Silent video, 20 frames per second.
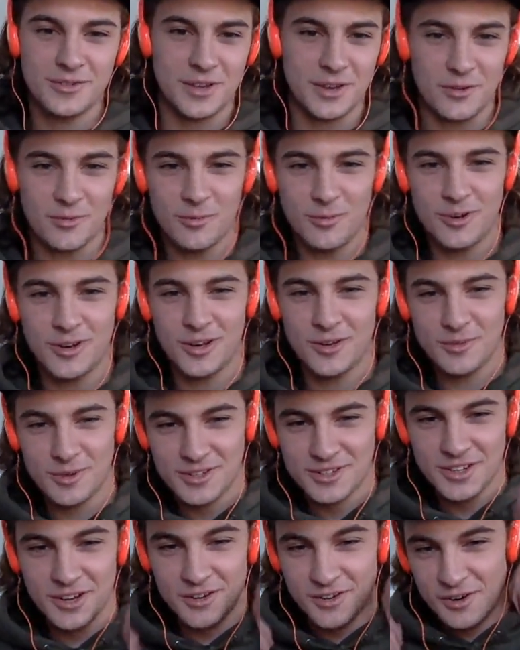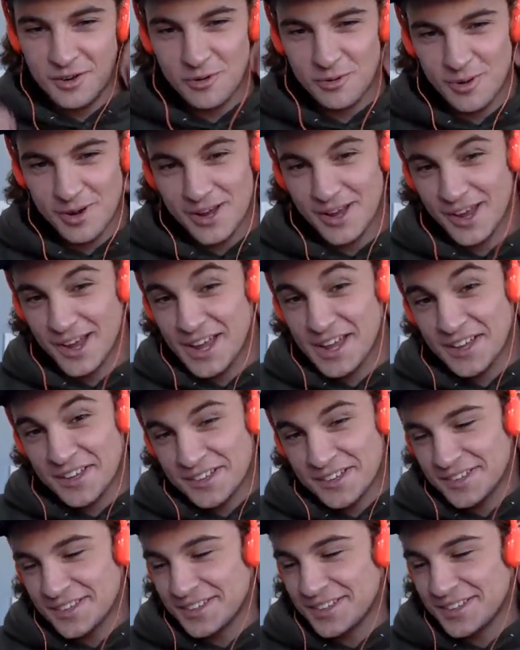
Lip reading: He was like, what are you talking? No way.